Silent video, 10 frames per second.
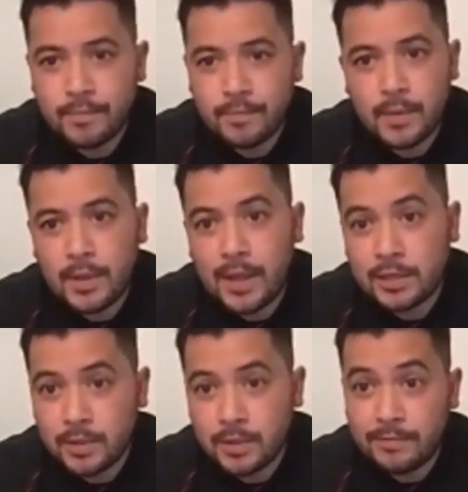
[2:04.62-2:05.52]

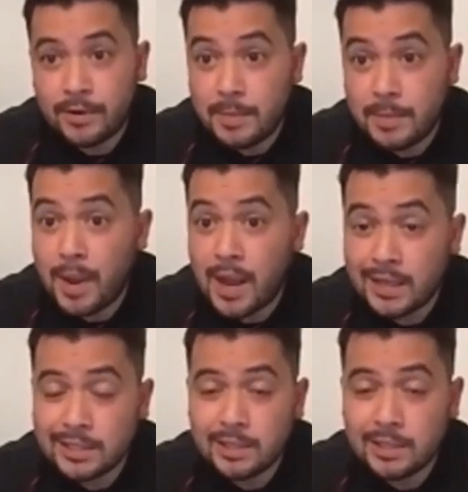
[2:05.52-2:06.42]
naturally very
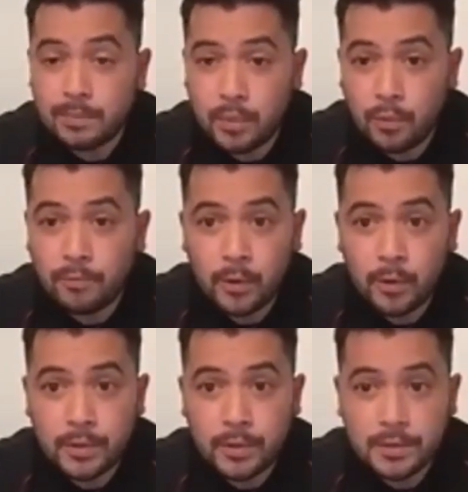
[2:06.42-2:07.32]
basketball
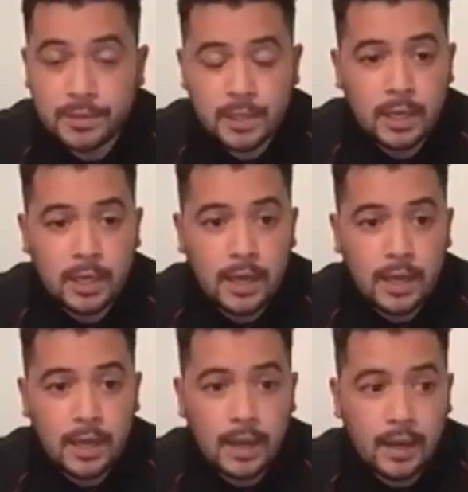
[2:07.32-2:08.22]
focused.
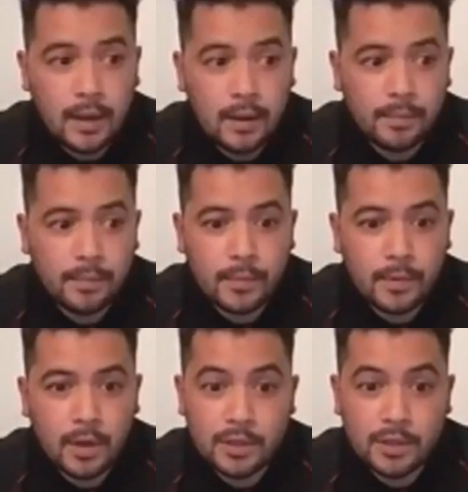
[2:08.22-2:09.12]
I
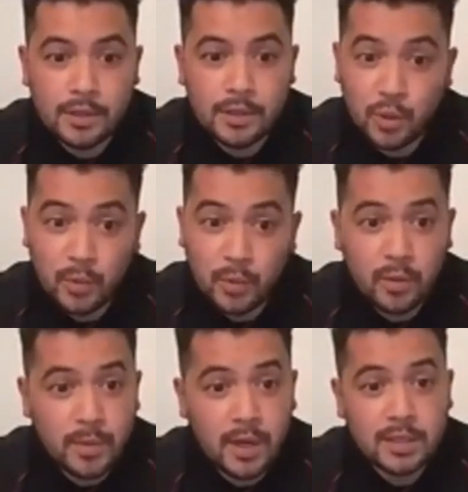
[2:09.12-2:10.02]
enjoy working with
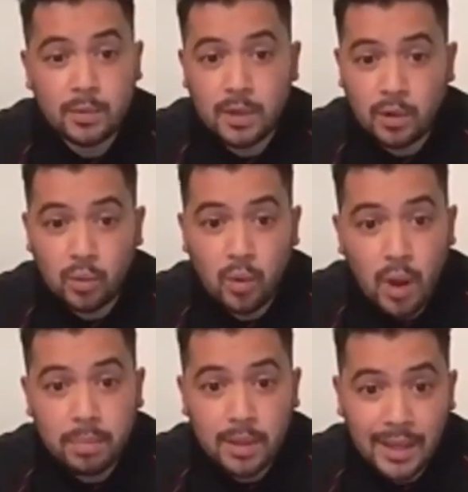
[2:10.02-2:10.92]
basketball. I grew
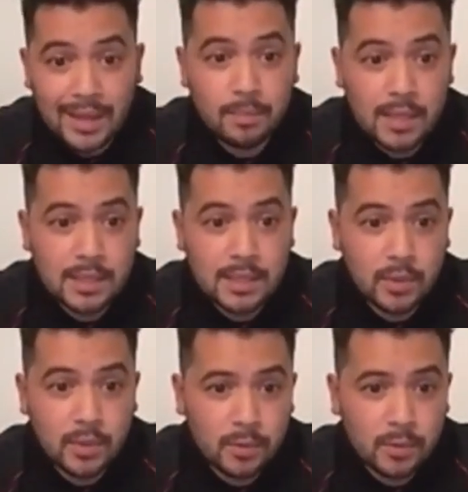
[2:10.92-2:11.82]
up playing
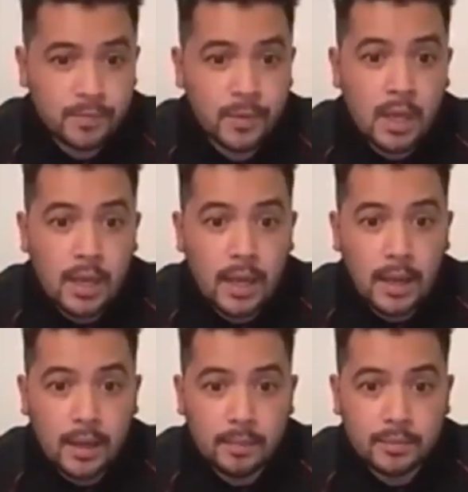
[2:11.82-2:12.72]
basketball.
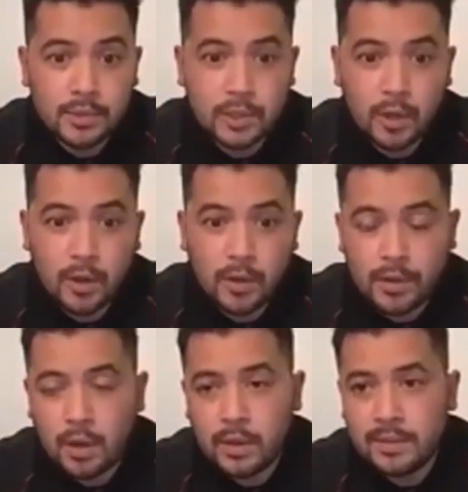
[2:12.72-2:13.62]
So the
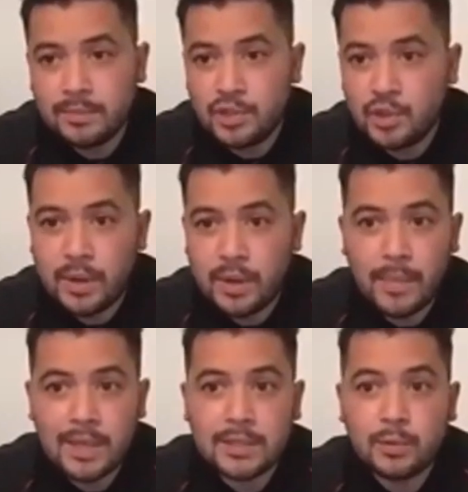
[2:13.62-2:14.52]
lower limb joint and
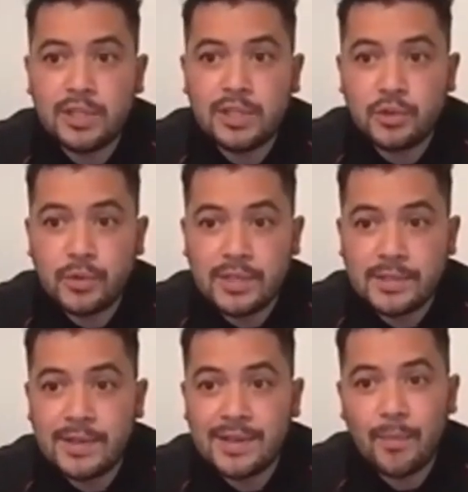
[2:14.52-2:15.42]
muscle injuries
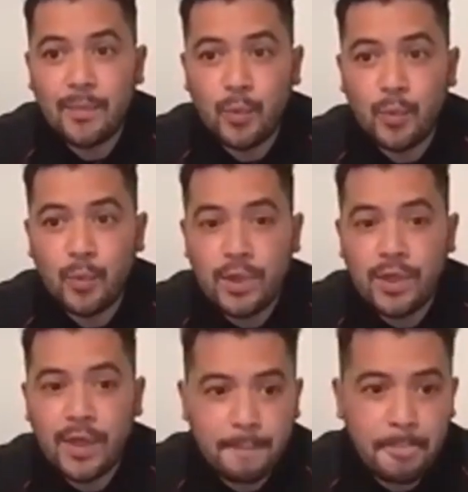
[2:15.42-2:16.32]
that come with
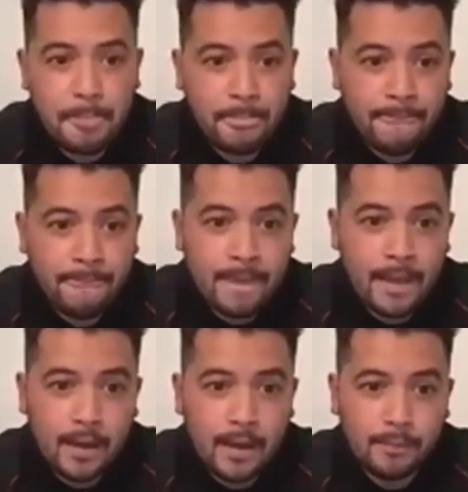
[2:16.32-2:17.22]
that
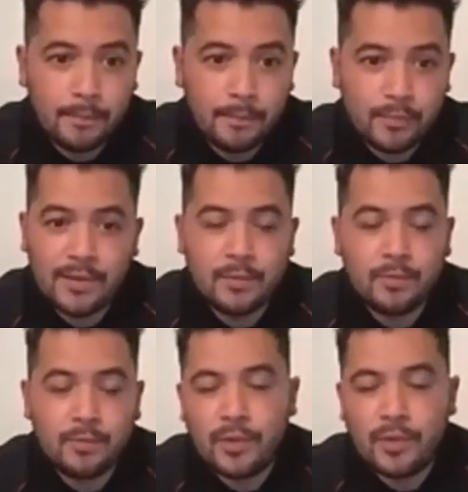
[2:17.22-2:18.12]
and
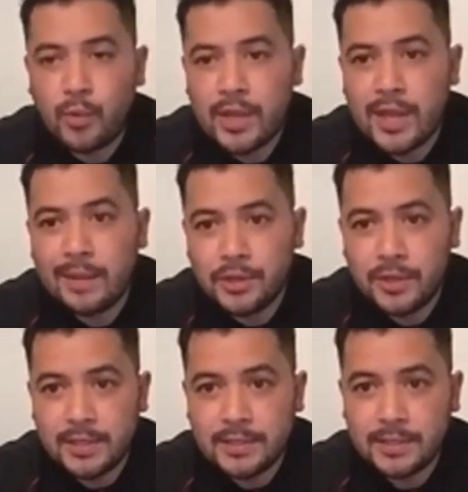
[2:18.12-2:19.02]
the rehab
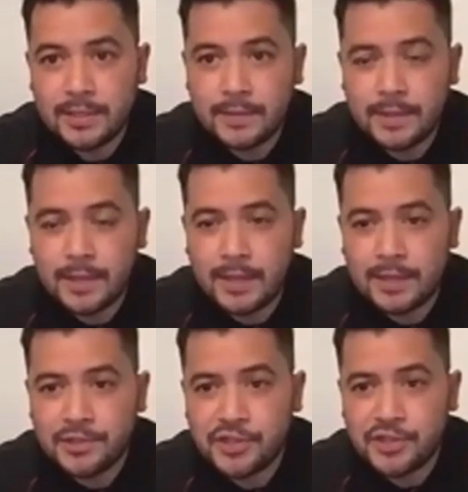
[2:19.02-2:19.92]
journeys and
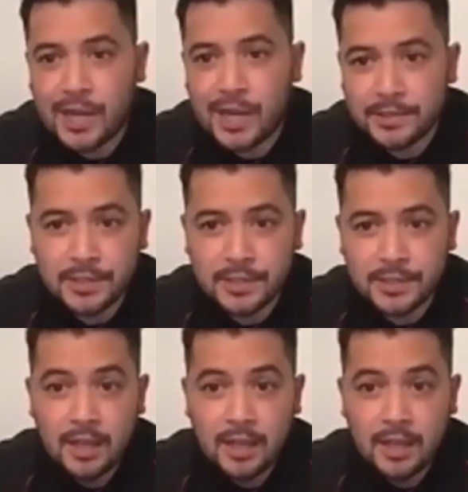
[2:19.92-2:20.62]
challenges